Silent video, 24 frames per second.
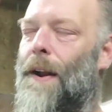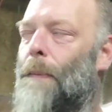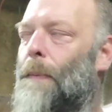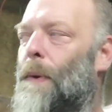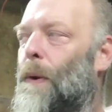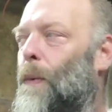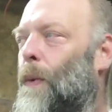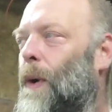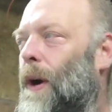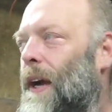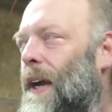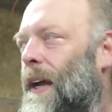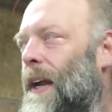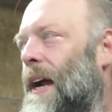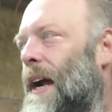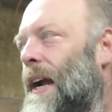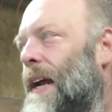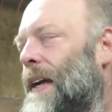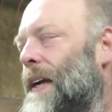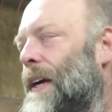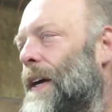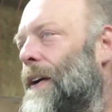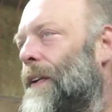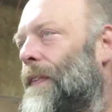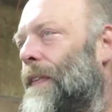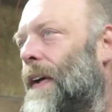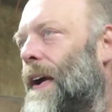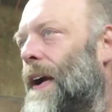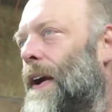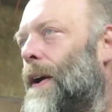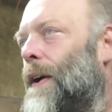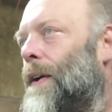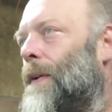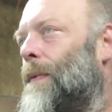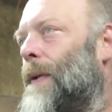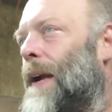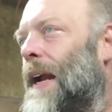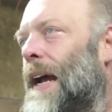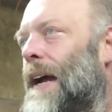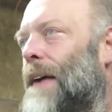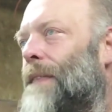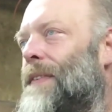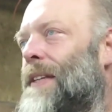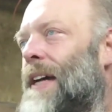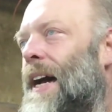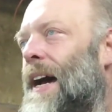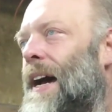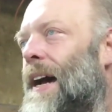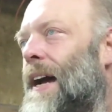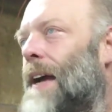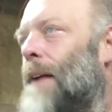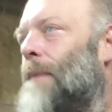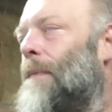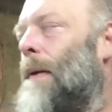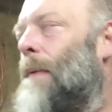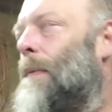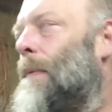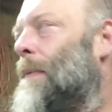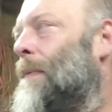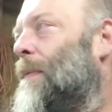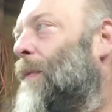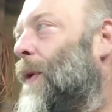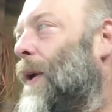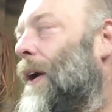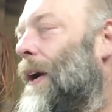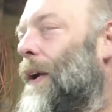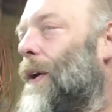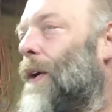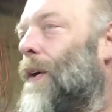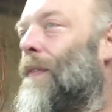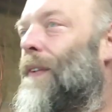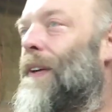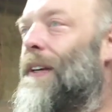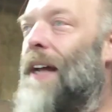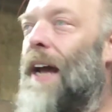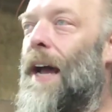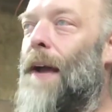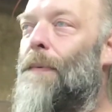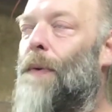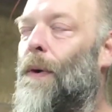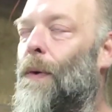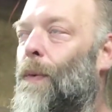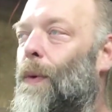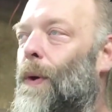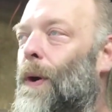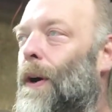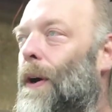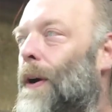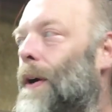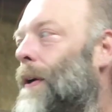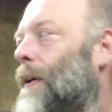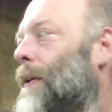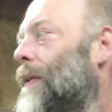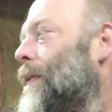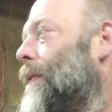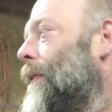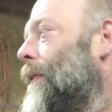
I've been working on it here and there when I have time. I've been working overtime at work,